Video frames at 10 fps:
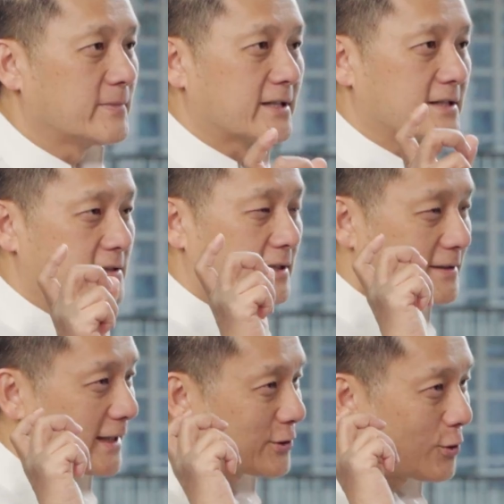because the
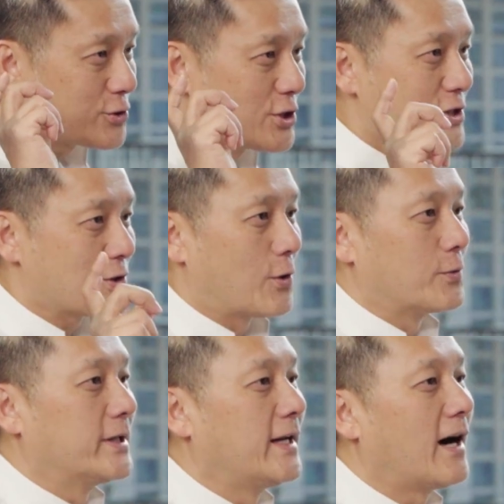technology is
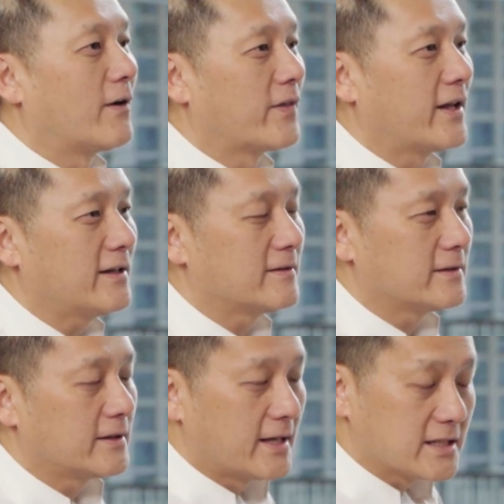already out there.
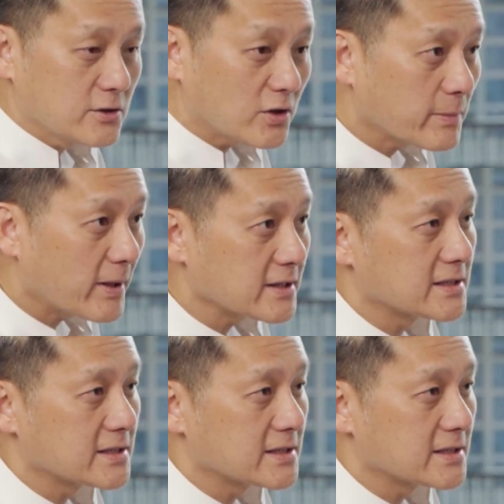It's not about the